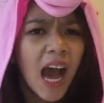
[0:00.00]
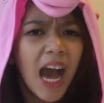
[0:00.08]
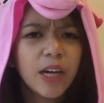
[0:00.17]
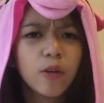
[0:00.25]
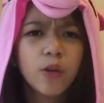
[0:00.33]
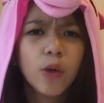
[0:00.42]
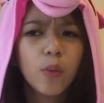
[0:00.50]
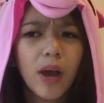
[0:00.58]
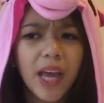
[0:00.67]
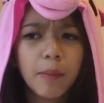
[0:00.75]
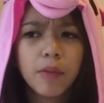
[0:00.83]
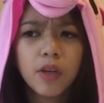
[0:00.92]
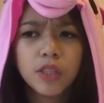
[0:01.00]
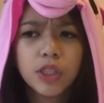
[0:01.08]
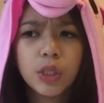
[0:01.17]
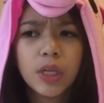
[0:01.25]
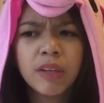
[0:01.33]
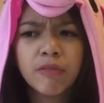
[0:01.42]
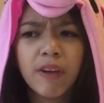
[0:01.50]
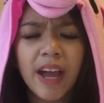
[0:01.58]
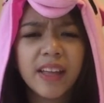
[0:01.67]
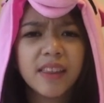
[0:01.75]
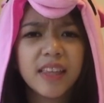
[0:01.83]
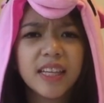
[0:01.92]
I don't know why because you can
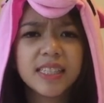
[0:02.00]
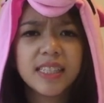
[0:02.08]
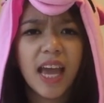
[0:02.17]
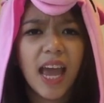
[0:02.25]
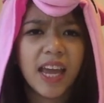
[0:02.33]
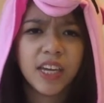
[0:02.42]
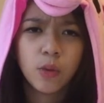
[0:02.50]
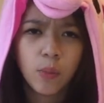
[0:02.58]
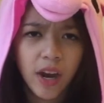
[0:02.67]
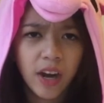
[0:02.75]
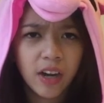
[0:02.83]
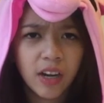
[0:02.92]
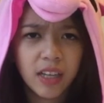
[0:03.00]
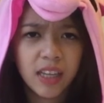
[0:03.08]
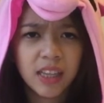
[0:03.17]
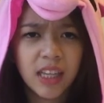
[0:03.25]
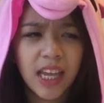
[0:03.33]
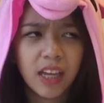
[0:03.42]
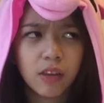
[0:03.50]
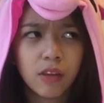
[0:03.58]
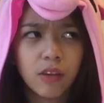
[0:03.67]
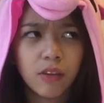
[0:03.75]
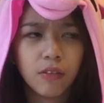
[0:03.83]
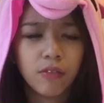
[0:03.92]
find this anywhere in like
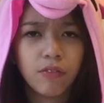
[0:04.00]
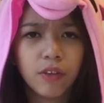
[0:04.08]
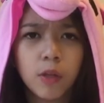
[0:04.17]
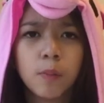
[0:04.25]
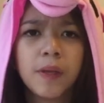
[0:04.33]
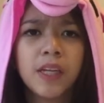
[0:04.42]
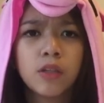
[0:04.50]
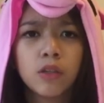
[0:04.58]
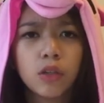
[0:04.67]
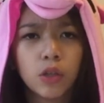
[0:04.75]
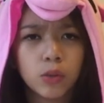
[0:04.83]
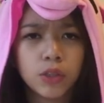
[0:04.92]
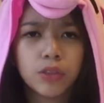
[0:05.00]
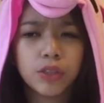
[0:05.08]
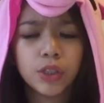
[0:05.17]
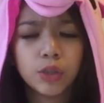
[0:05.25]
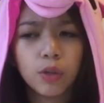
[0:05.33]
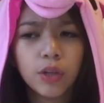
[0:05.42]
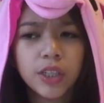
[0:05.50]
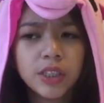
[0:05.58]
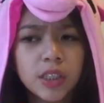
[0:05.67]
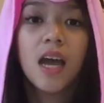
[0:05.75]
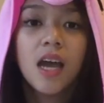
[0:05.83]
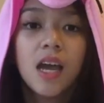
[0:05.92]
the Philippine grocery
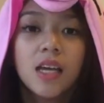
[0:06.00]
stores.